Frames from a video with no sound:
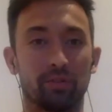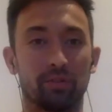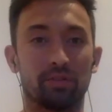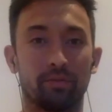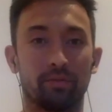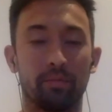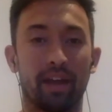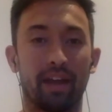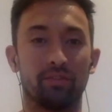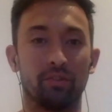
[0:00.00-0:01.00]
sources of vitamin
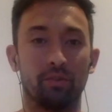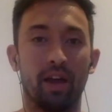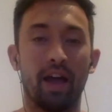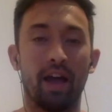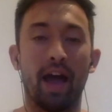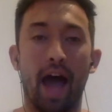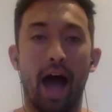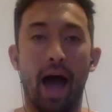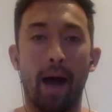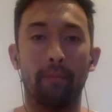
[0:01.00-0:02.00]
K two,
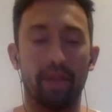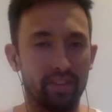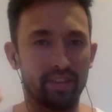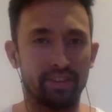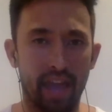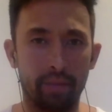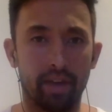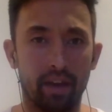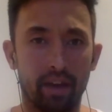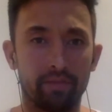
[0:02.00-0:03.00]
um, and this is the M K.